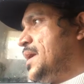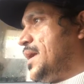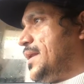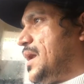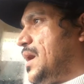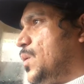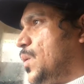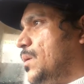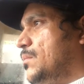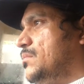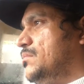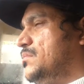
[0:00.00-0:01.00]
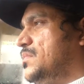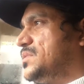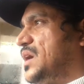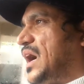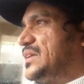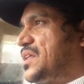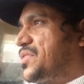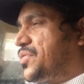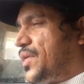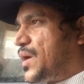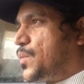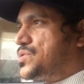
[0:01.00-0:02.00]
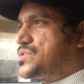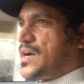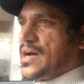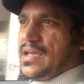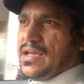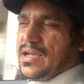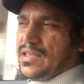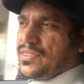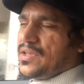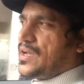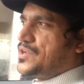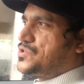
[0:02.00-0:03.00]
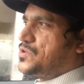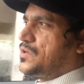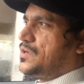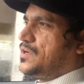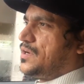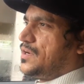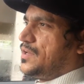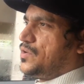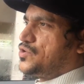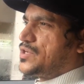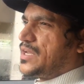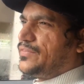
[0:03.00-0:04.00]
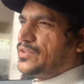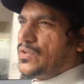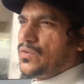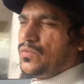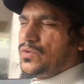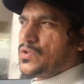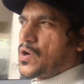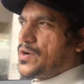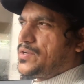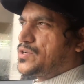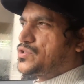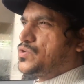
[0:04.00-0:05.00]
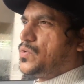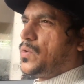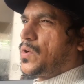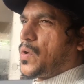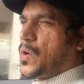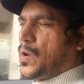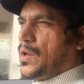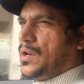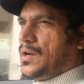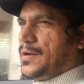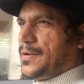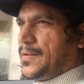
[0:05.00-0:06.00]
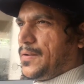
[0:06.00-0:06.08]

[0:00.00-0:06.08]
Now, the other thing which I think I should share with you with context to overall